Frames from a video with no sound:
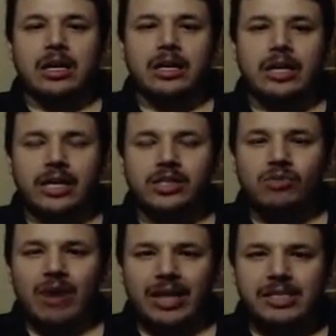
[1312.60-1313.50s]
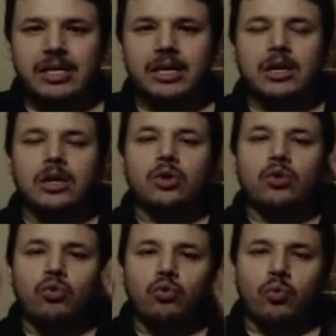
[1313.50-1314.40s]
guess what?
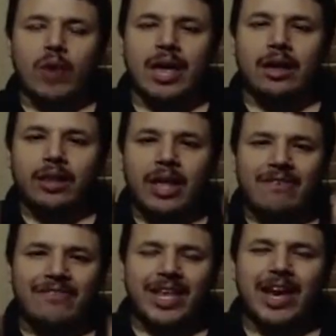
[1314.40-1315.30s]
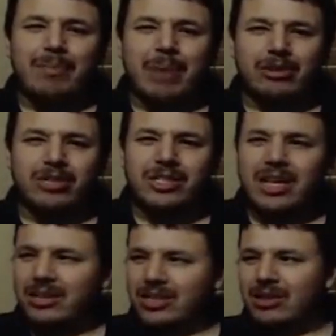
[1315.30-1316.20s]
Weekly video
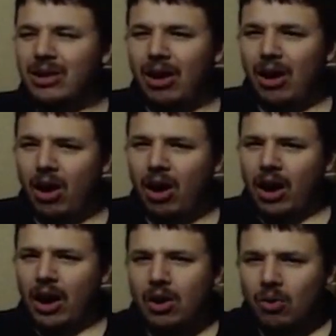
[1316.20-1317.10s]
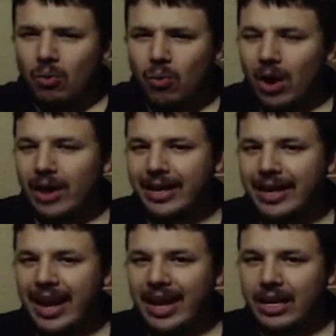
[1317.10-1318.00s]
postings are
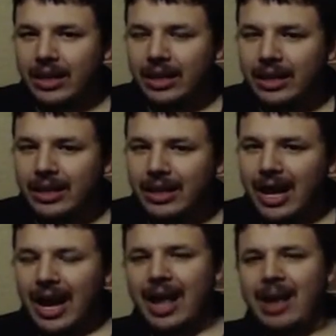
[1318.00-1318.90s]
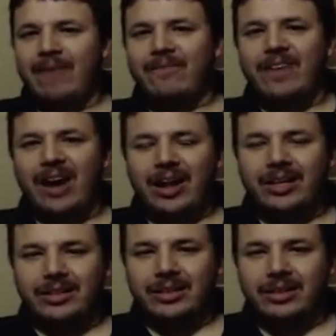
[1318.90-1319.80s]
working. I've
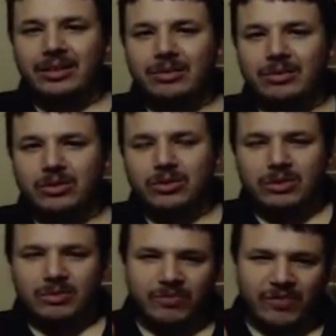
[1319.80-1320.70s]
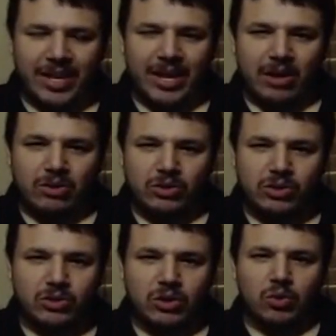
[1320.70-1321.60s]
gotten
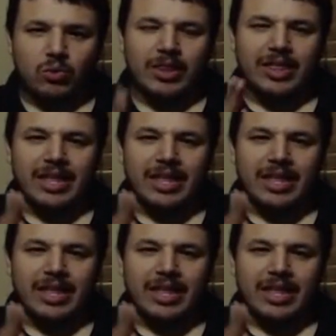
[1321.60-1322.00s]
videos with an